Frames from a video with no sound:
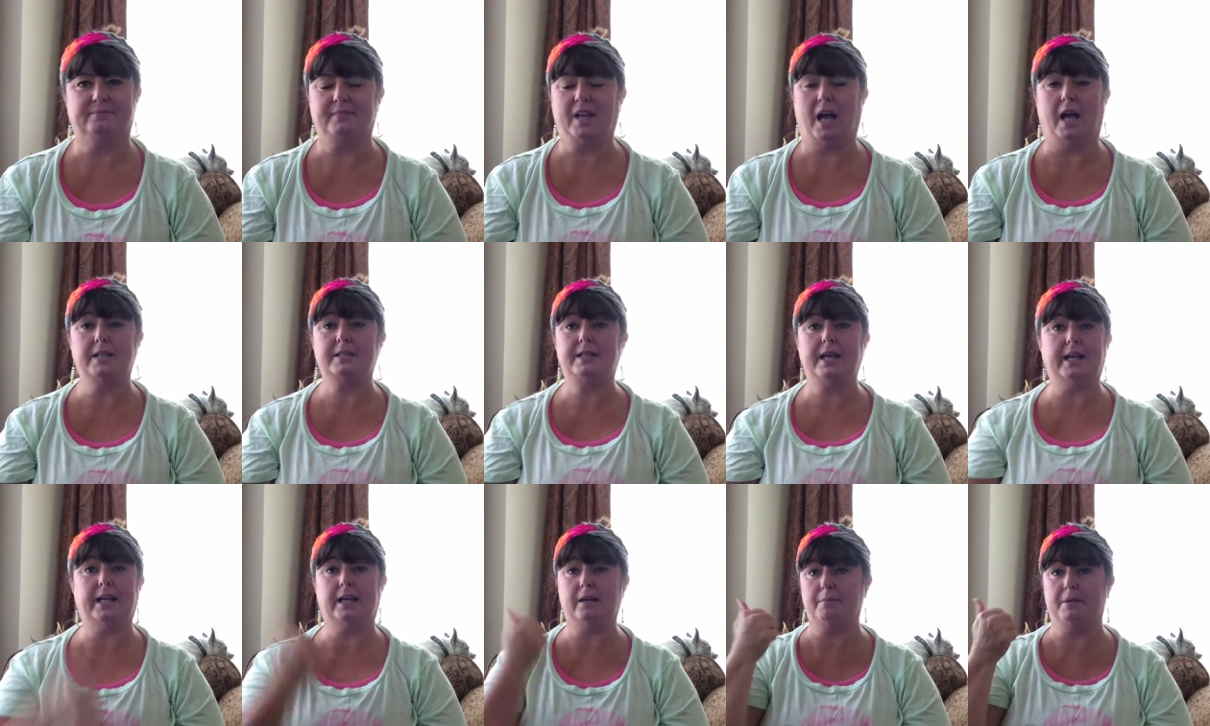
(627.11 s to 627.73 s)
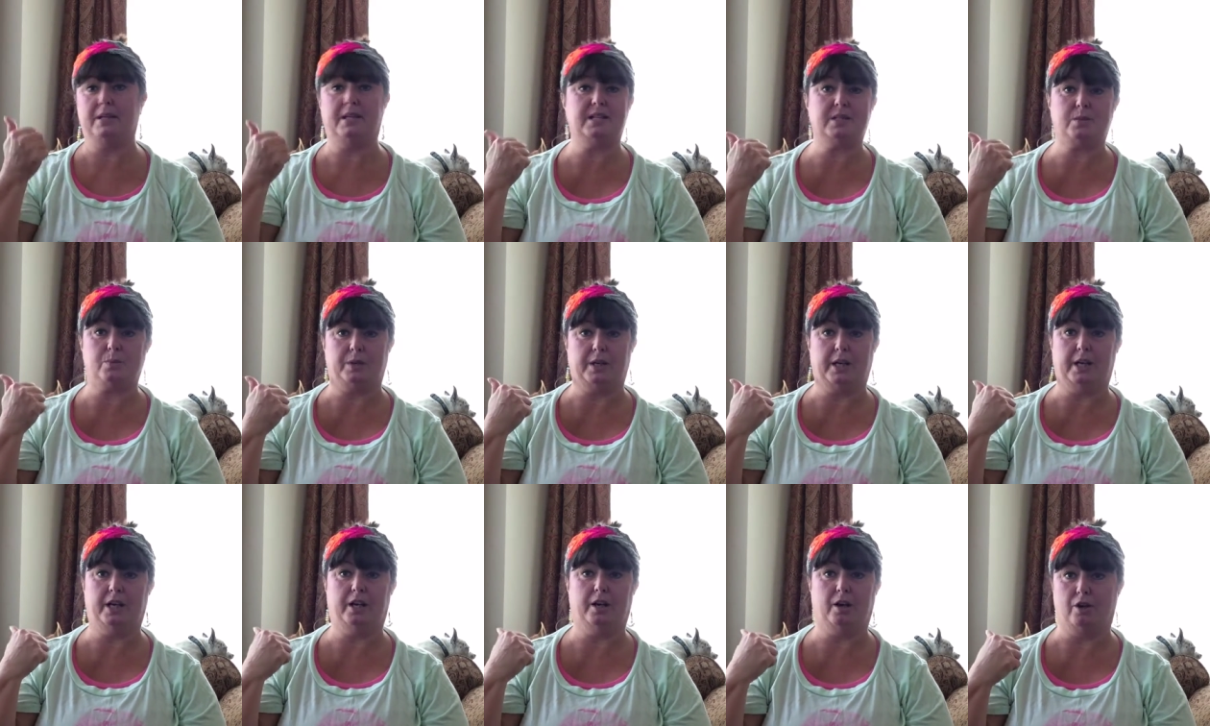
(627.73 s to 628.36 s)
I take him in this
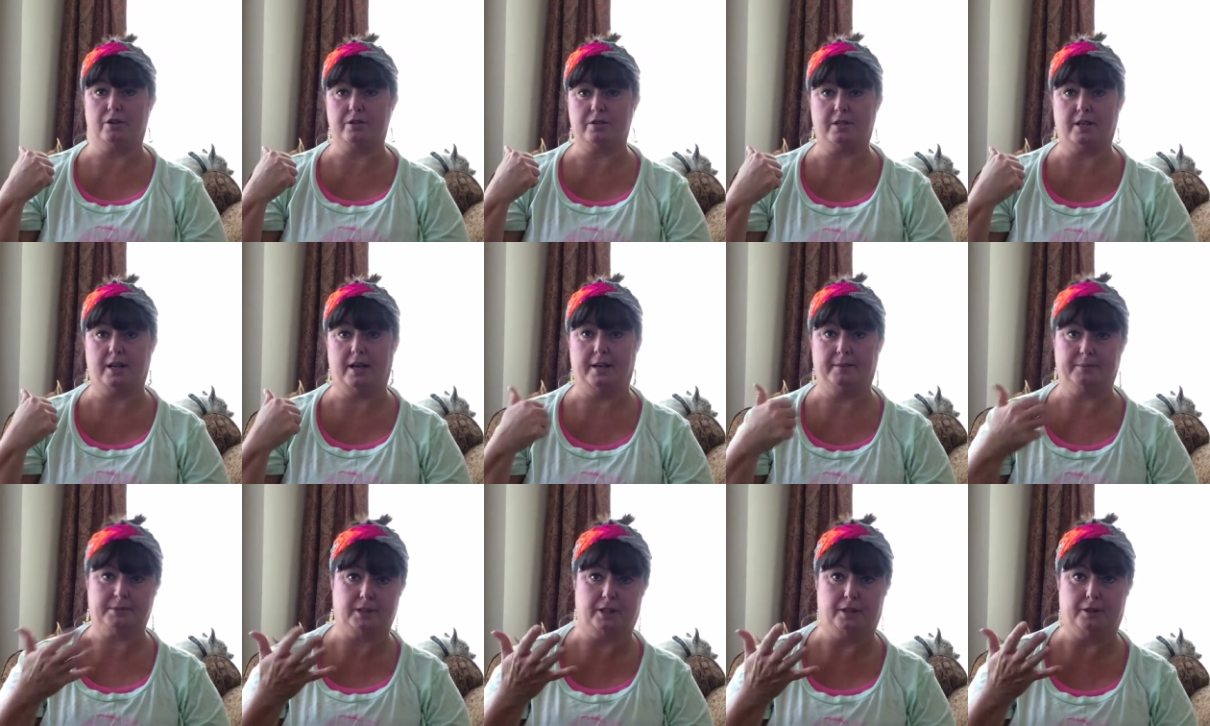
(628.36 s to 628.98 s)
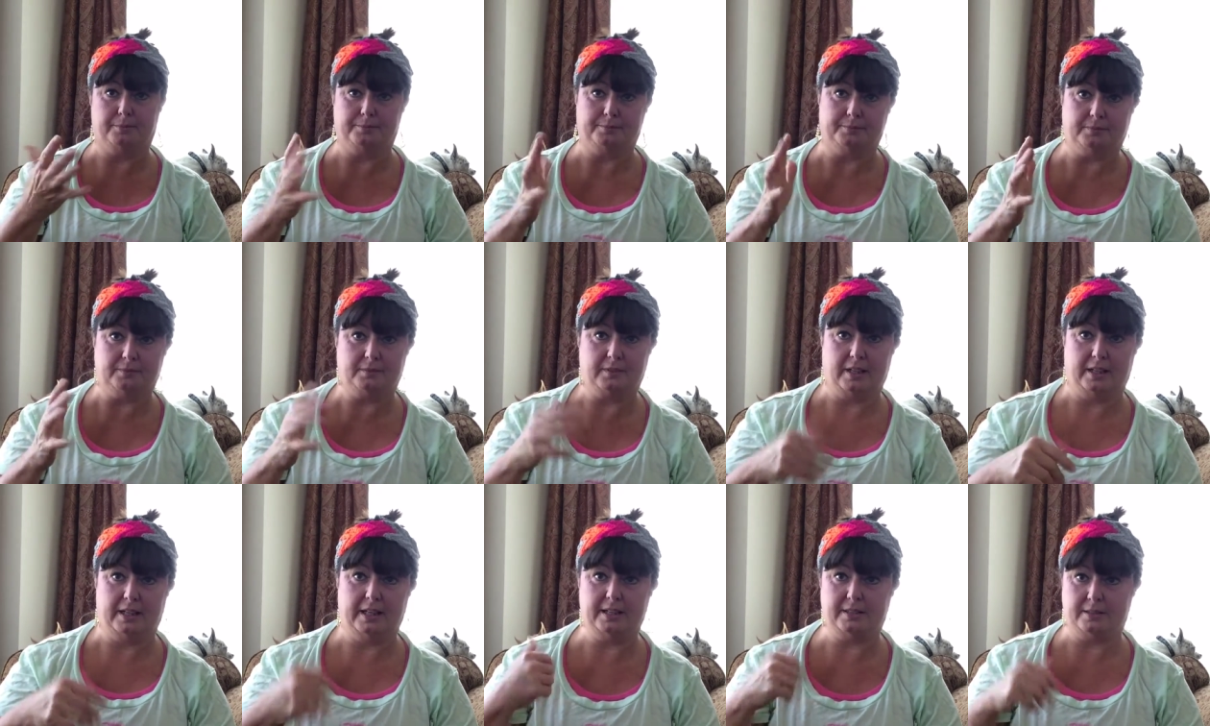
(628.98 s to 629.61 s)
one here all the time, so,
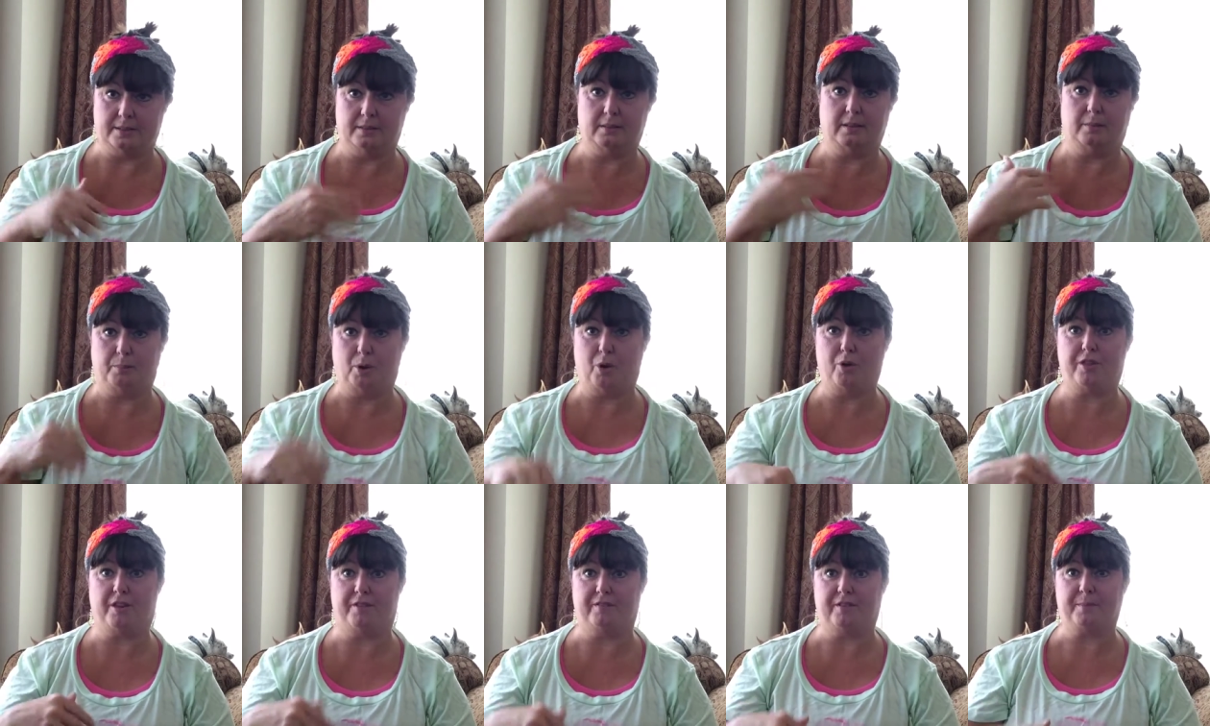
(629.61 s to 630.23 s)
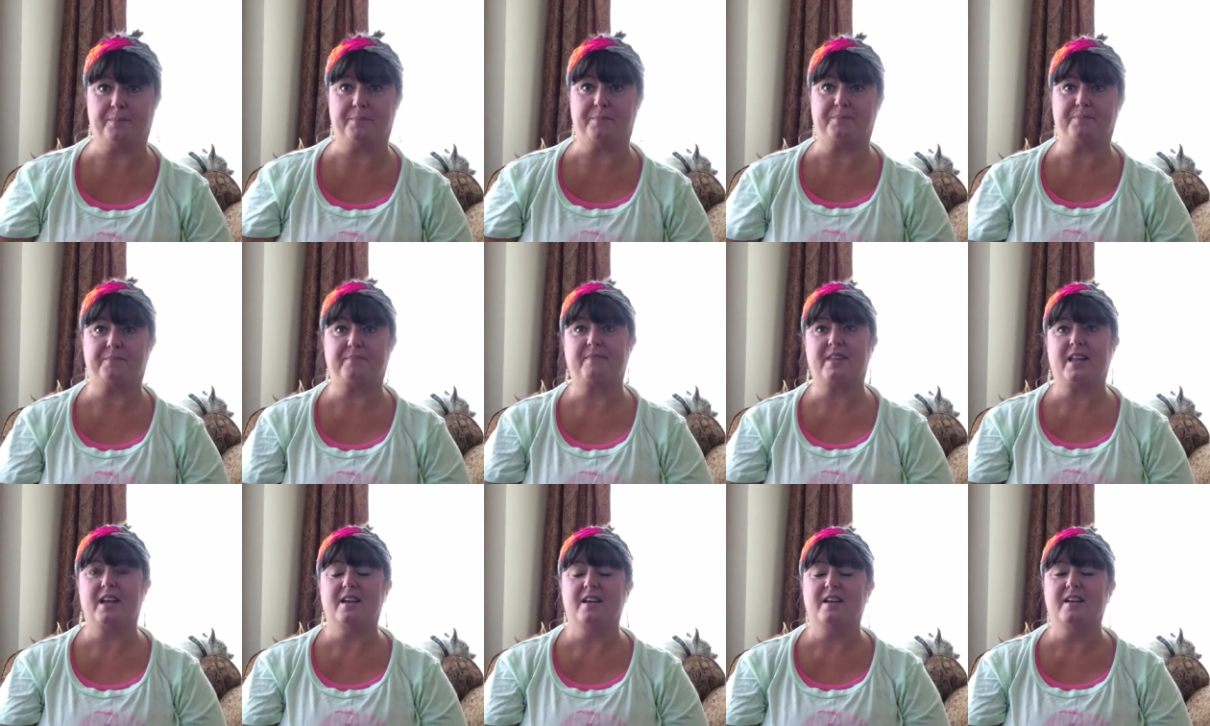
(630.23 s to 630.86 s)
and he's, both of them.
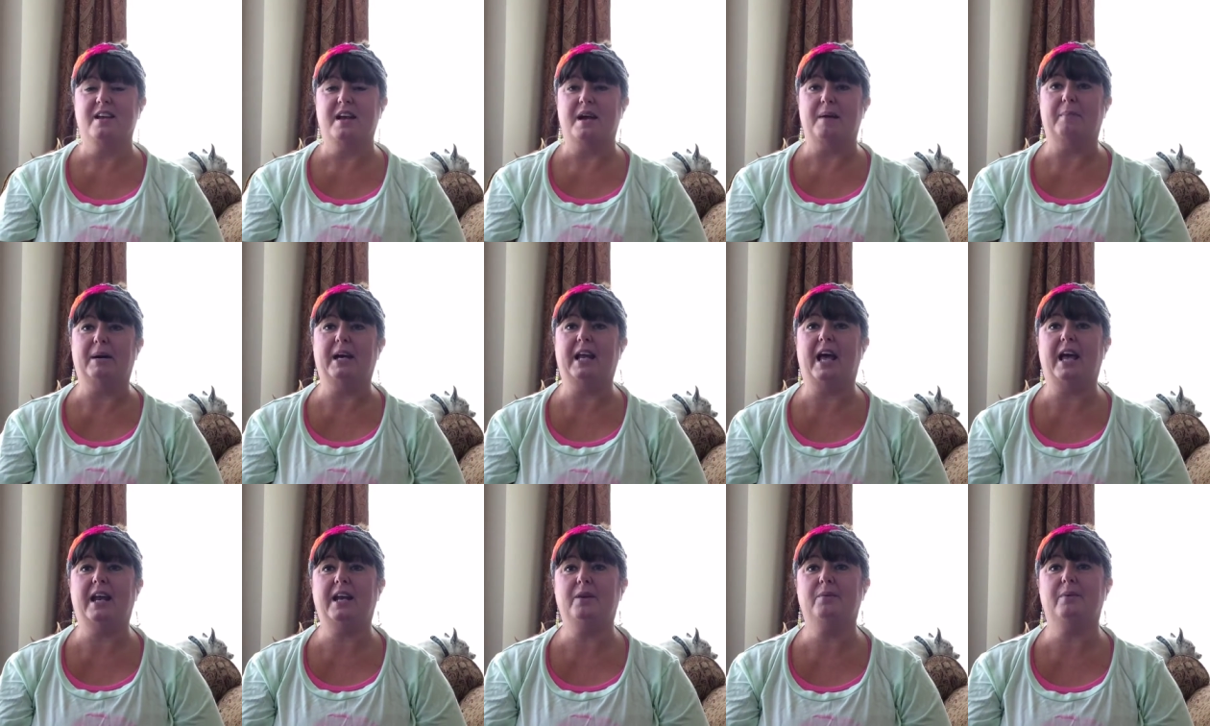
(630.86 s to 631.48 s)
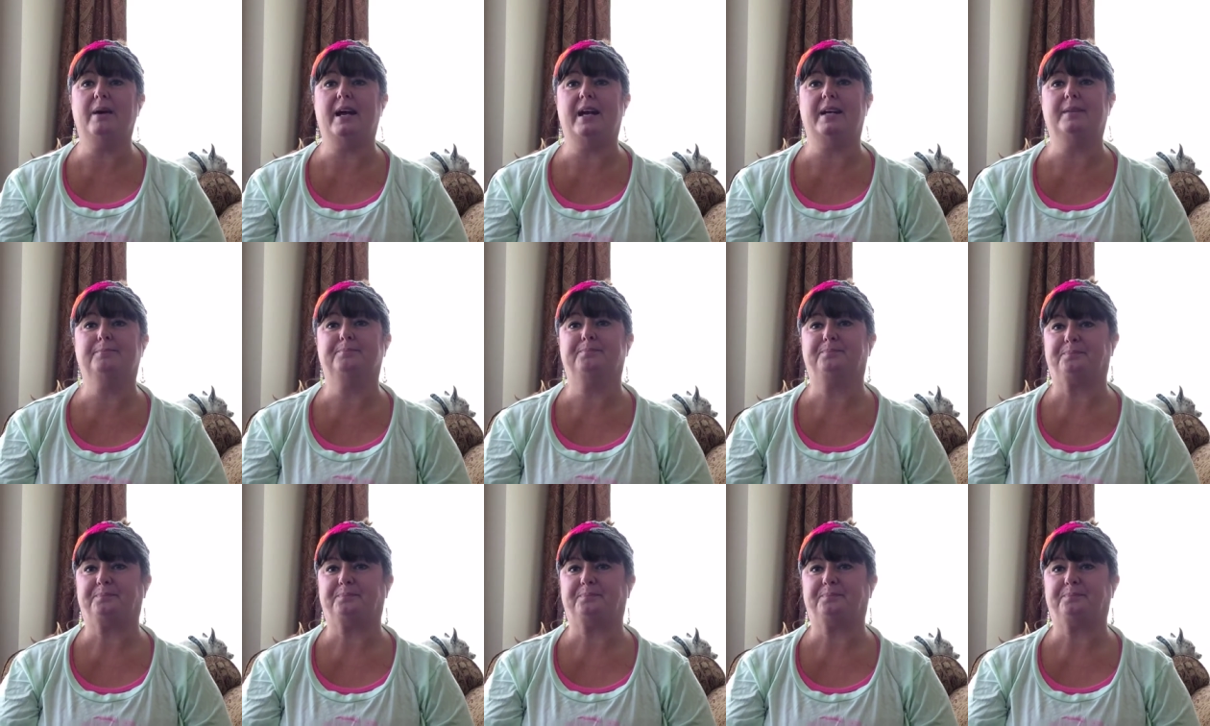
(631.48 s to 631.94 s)
But anyway,